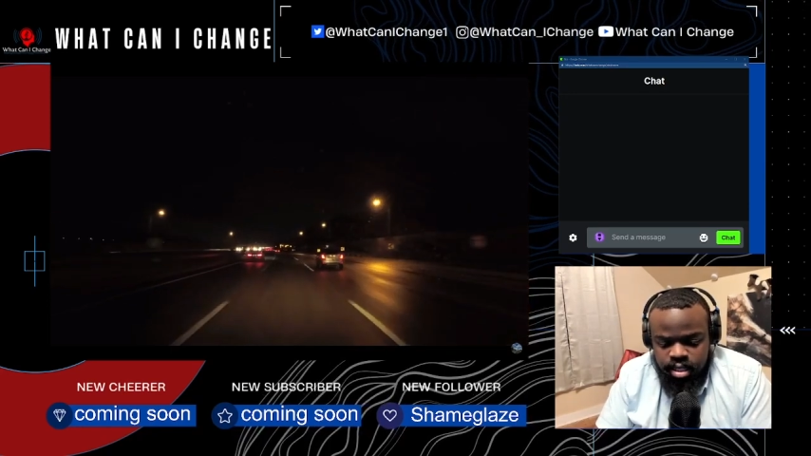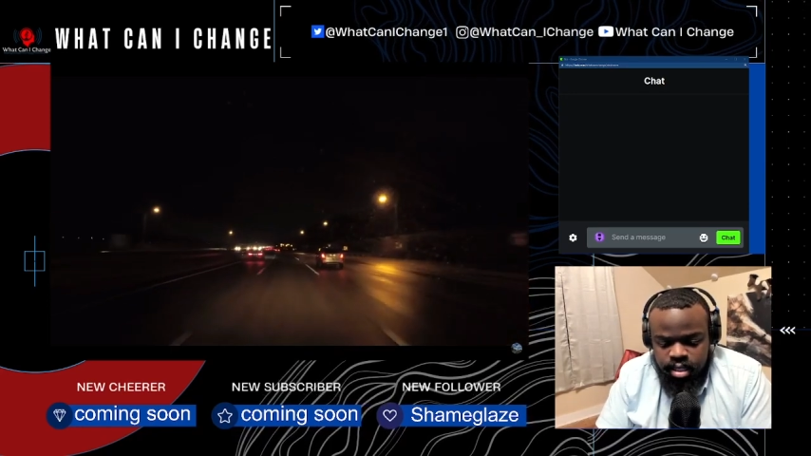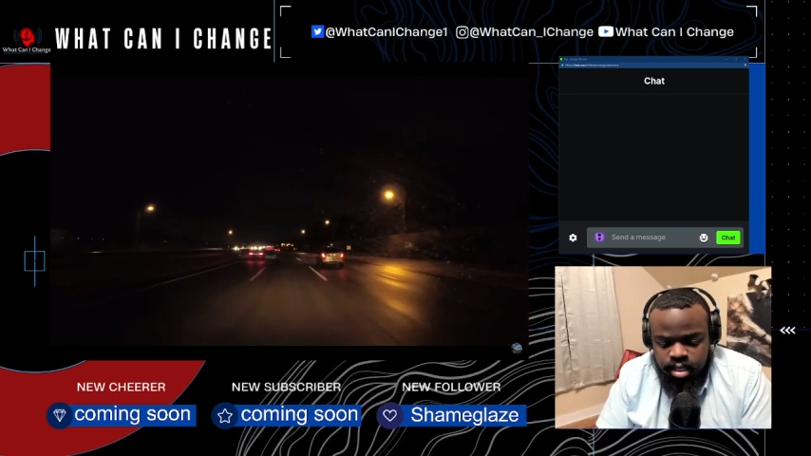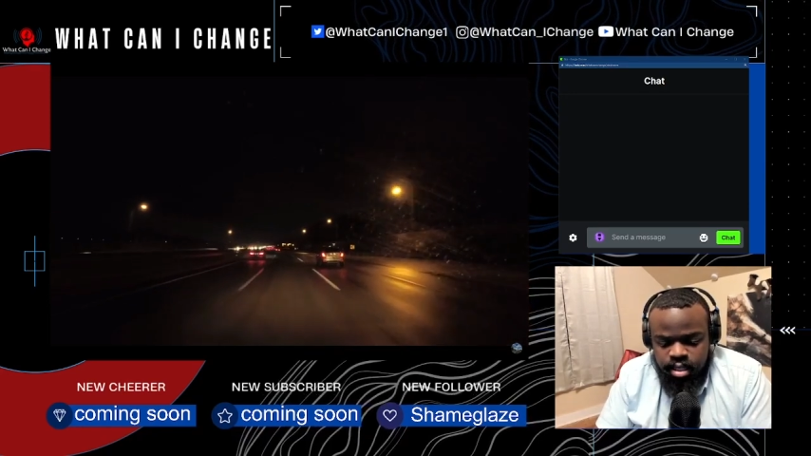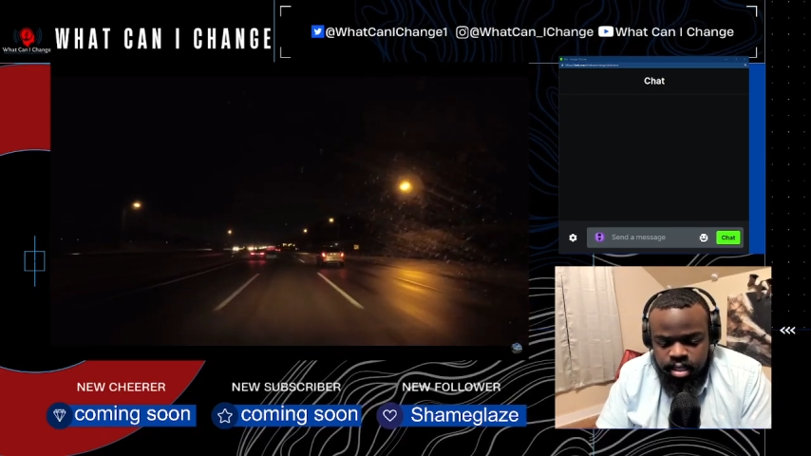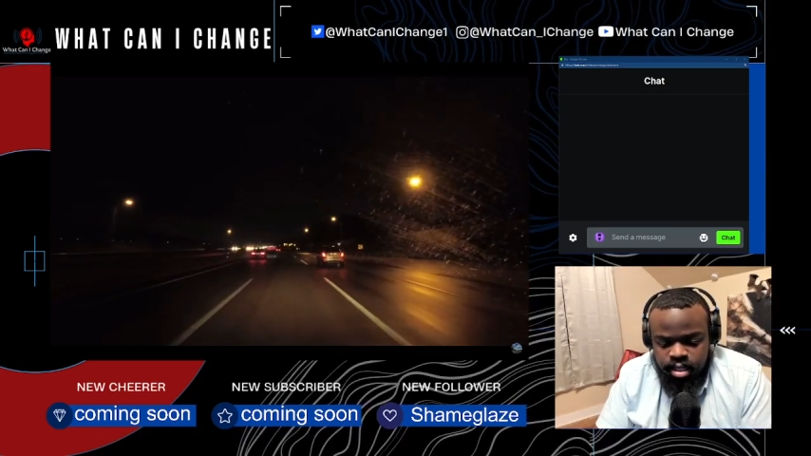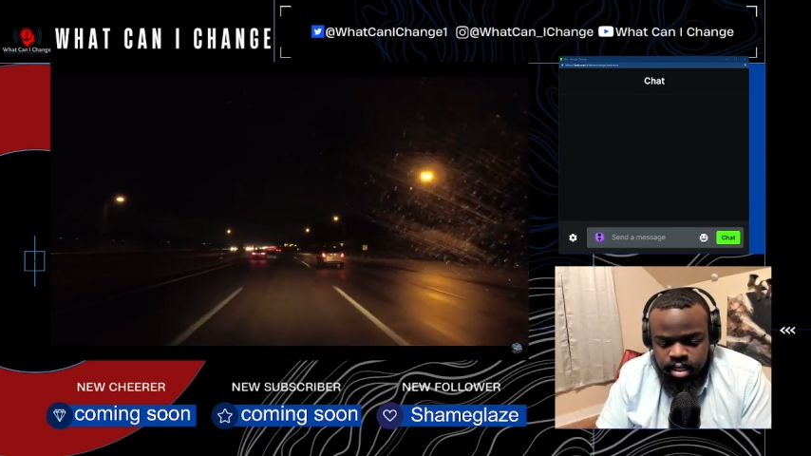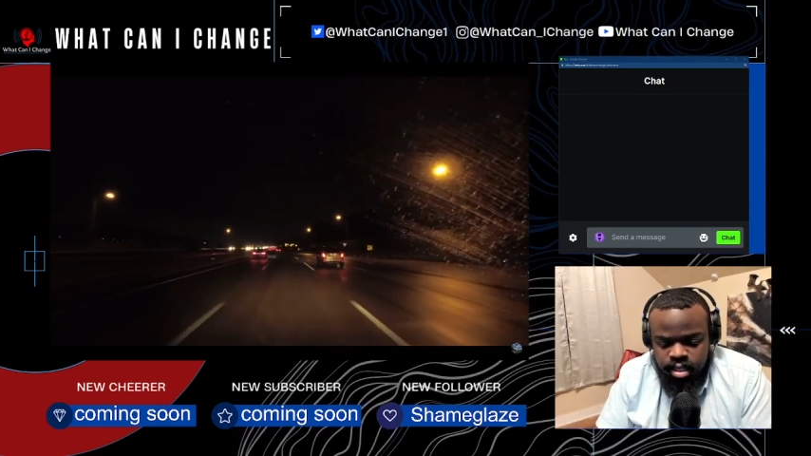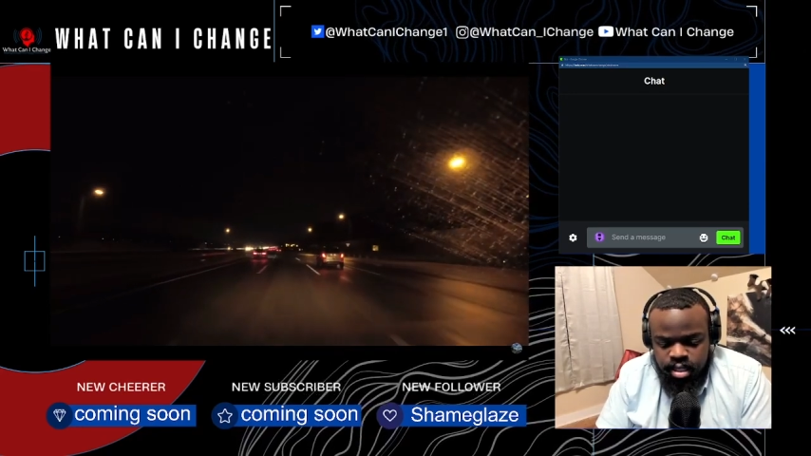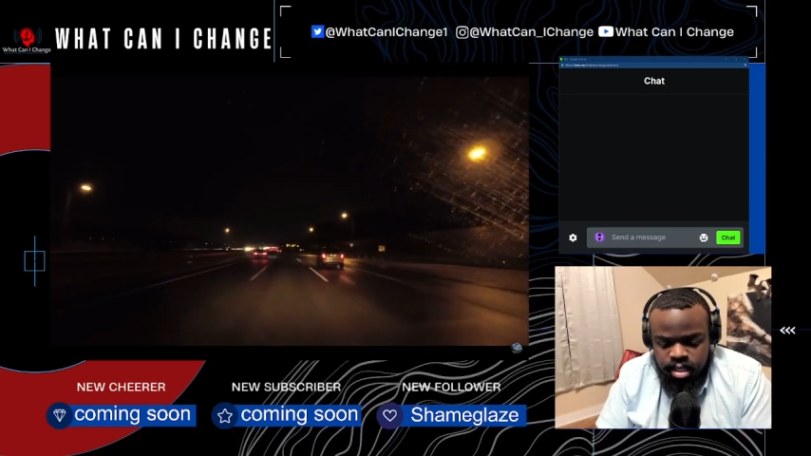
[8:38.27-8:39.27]

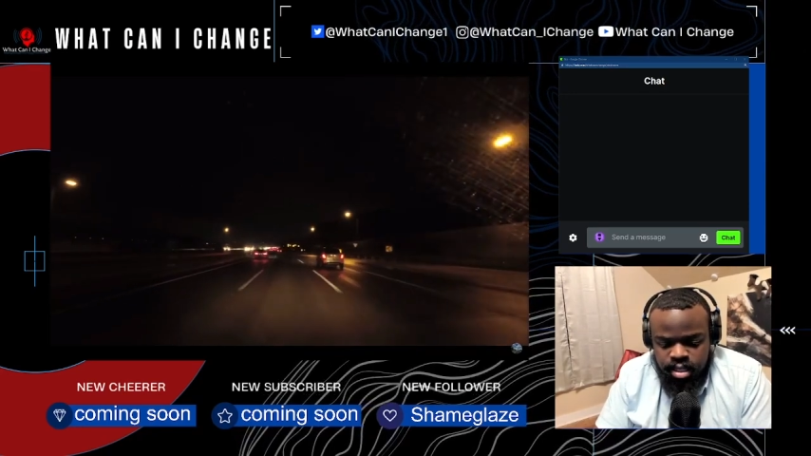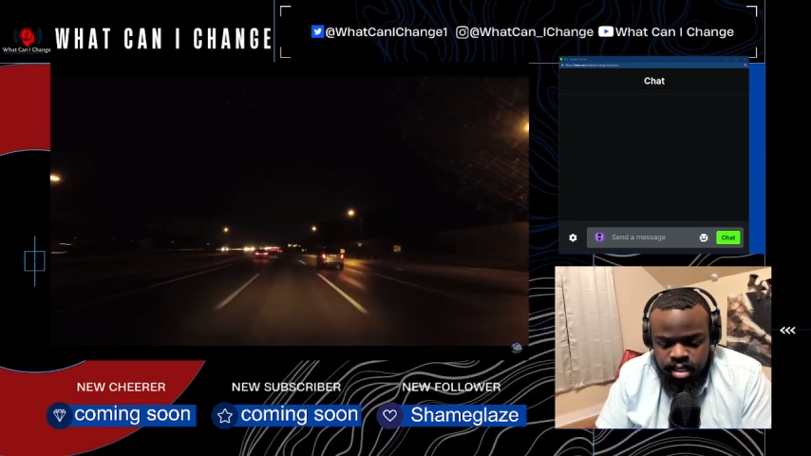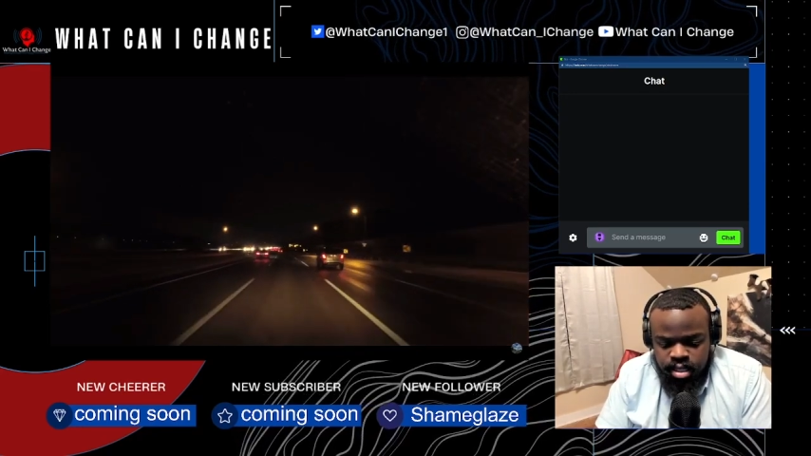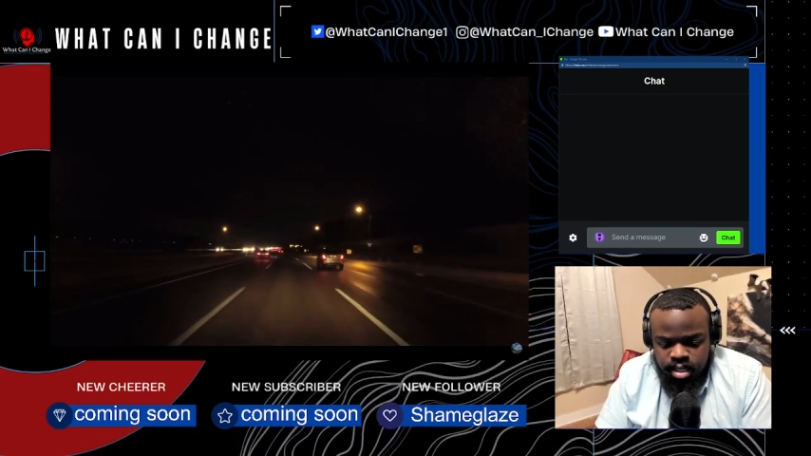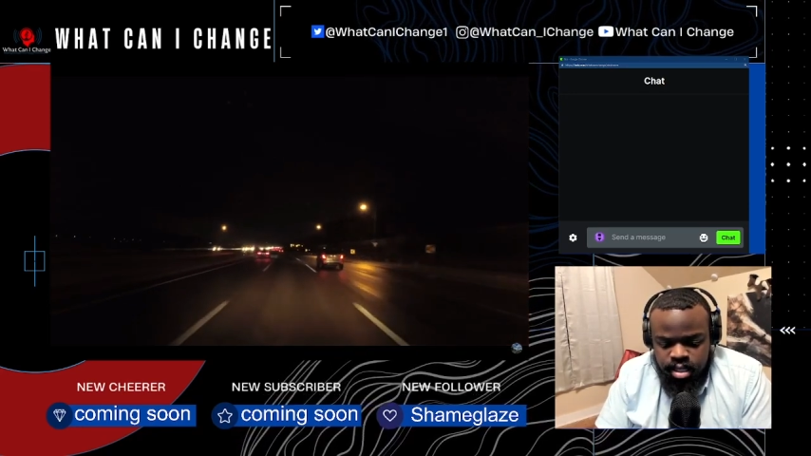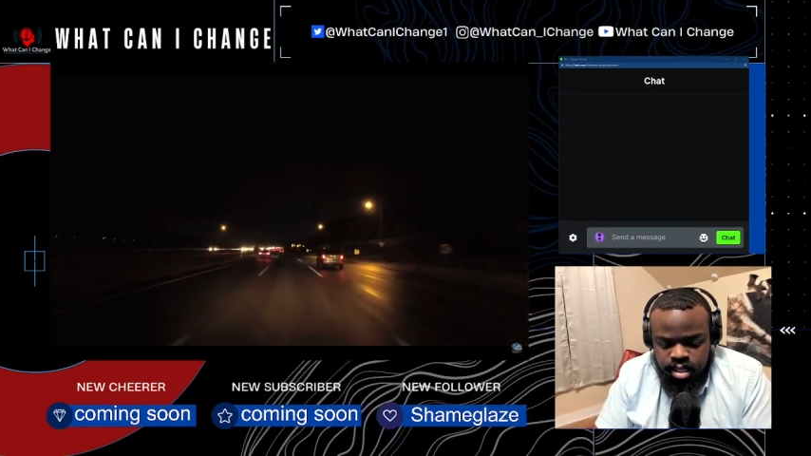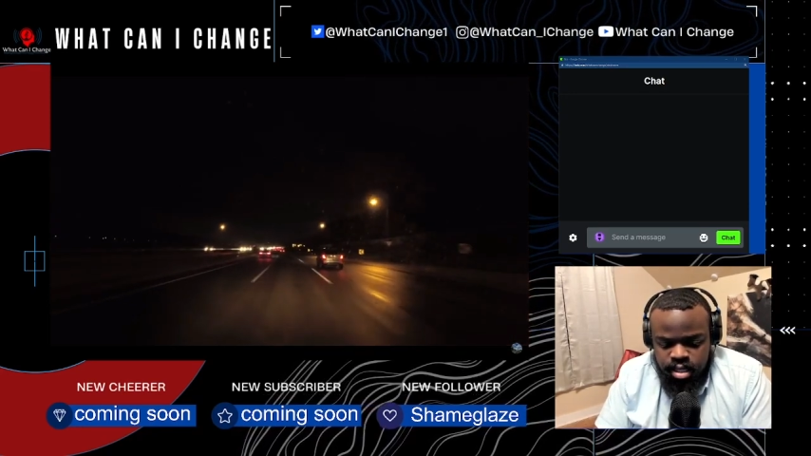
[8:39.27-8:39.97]
No one is speaking in this clip.